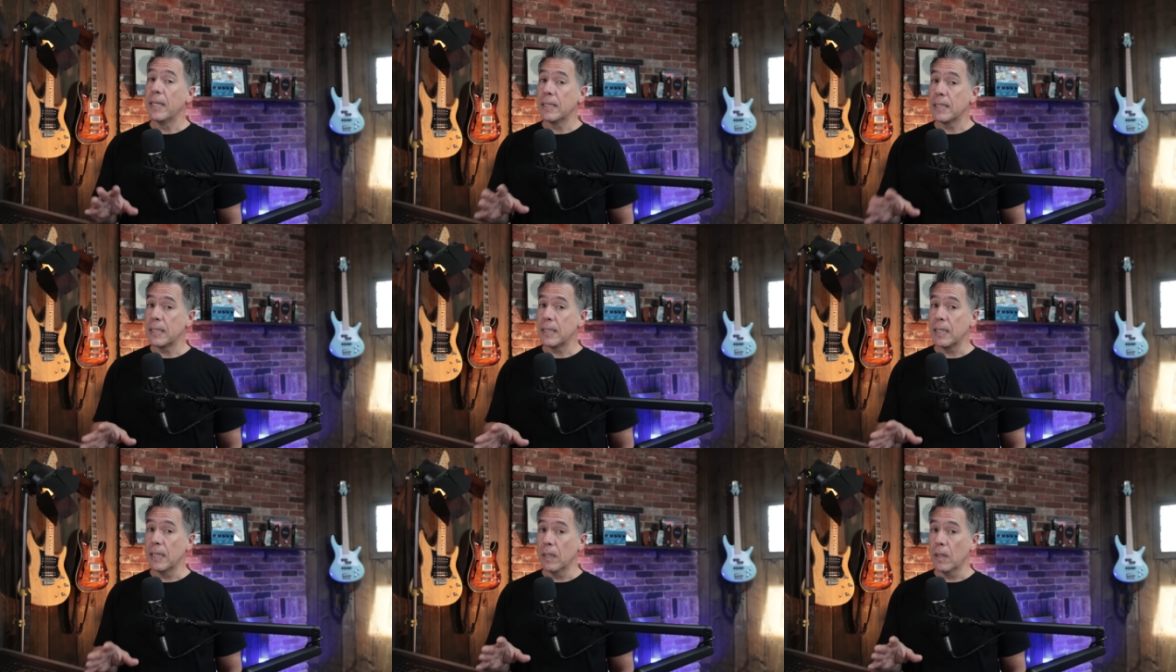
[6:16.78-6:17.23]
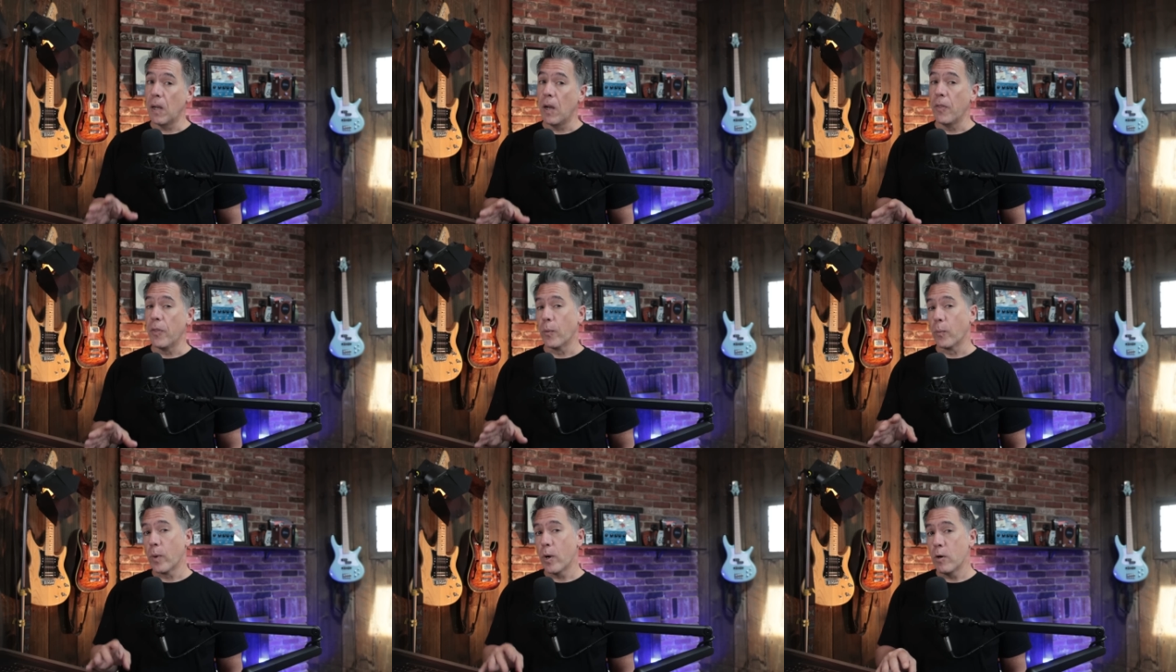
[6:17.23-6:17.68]
And still on
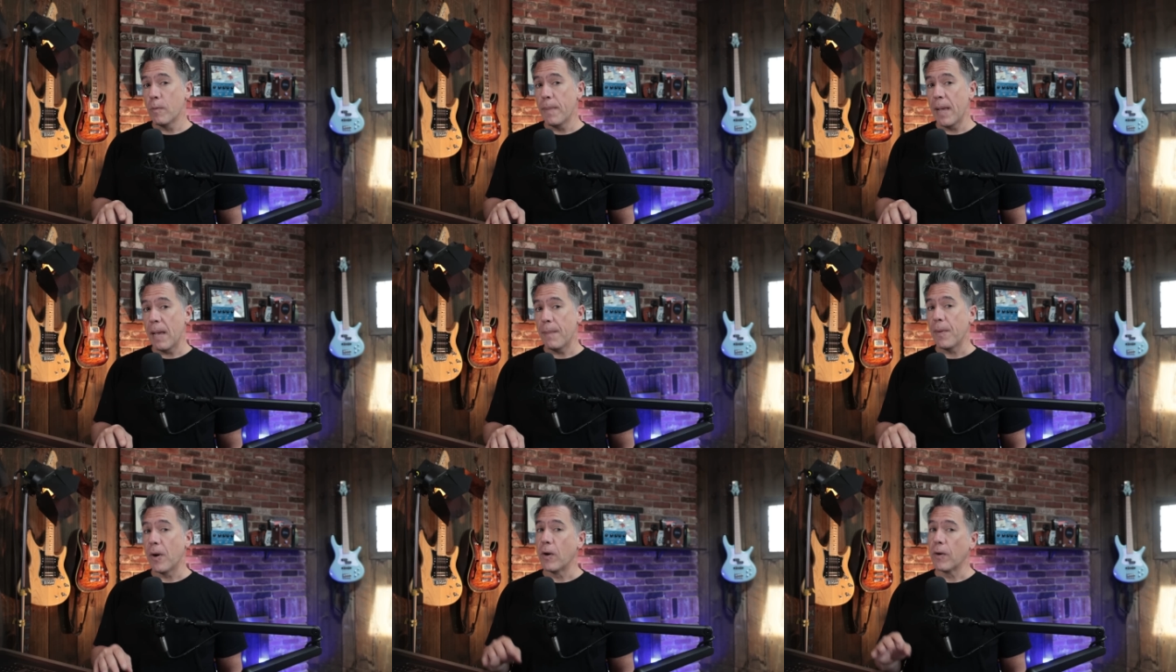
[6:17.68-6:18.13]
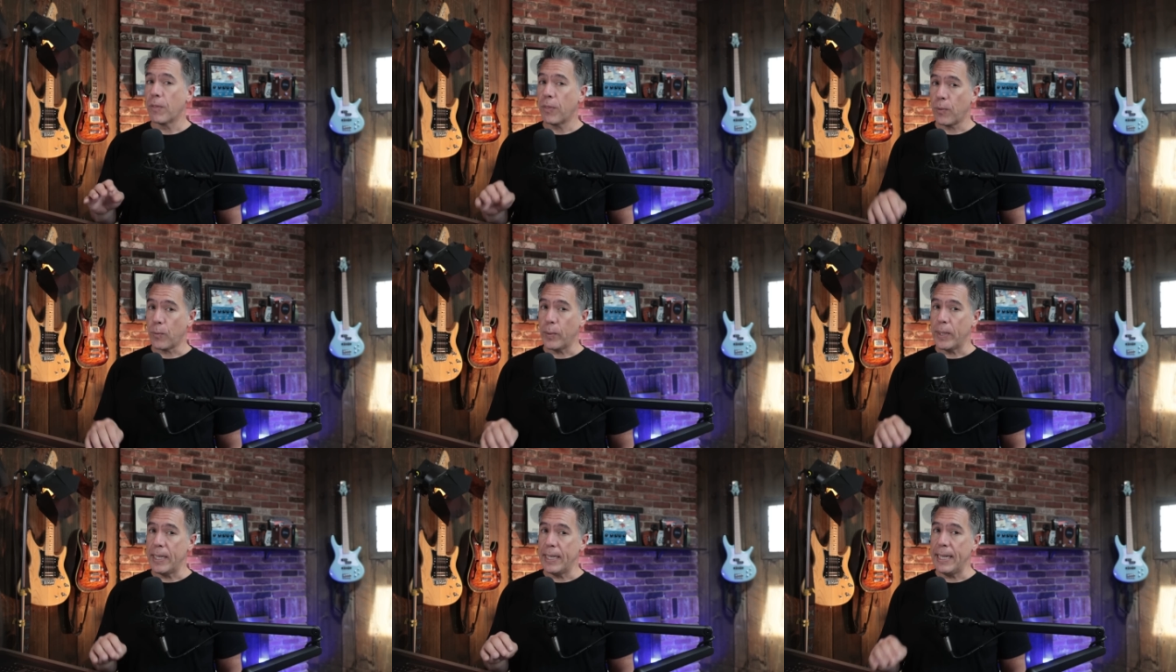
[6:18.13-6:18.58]
the roadmap are
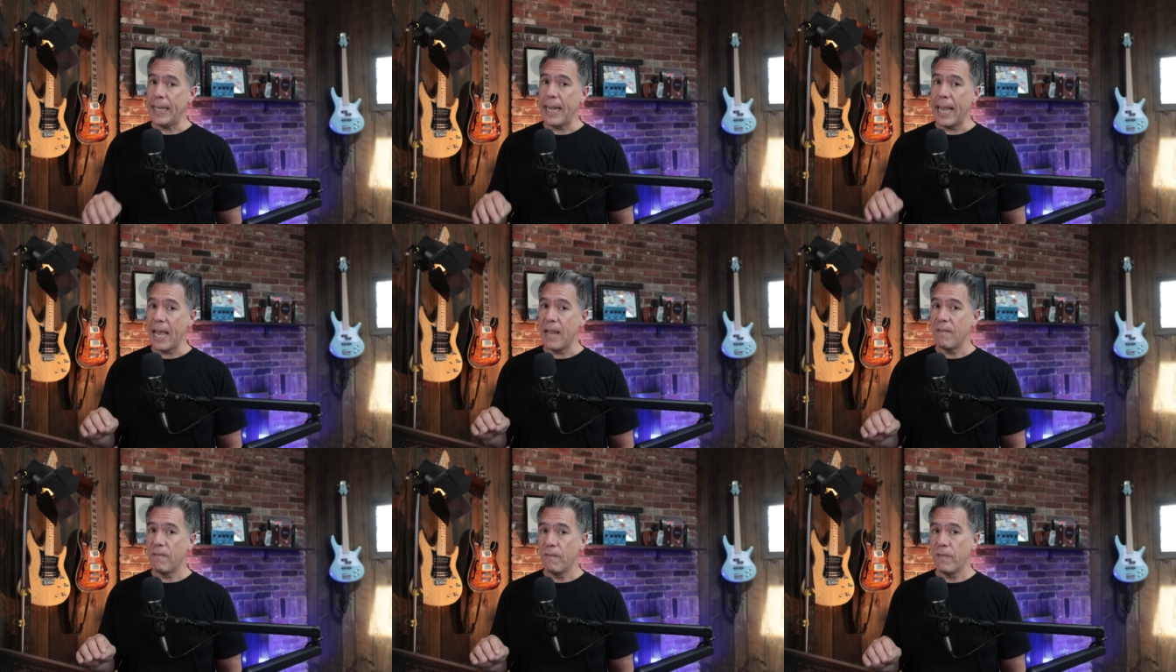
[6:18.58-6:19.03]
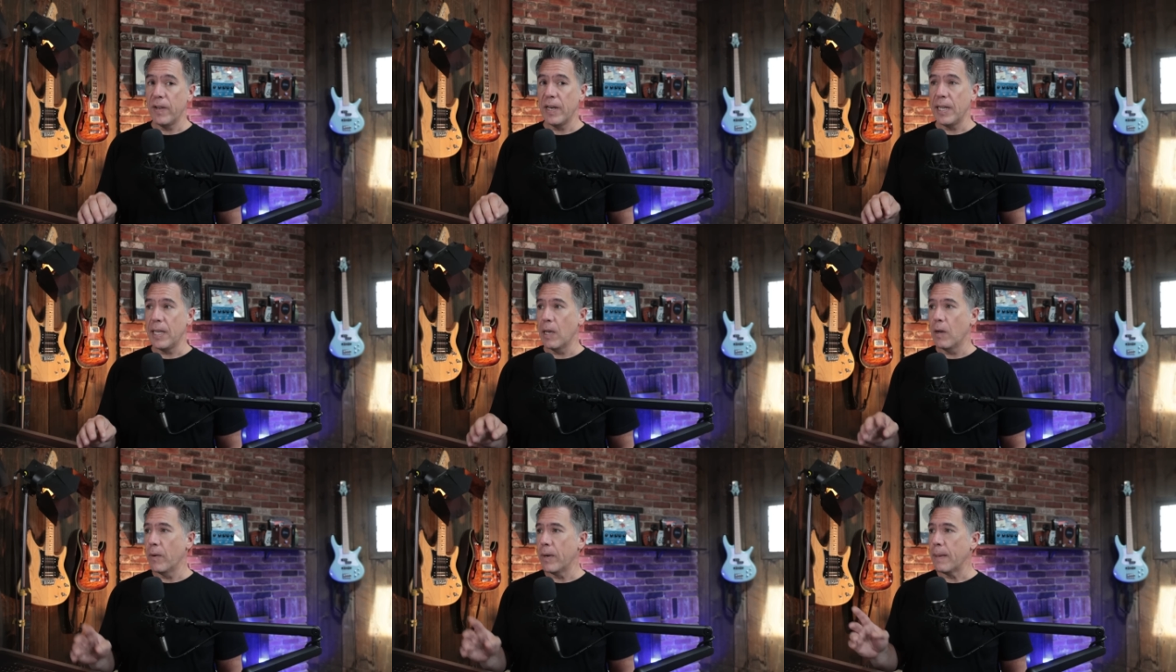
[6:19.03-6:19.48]
3D and video.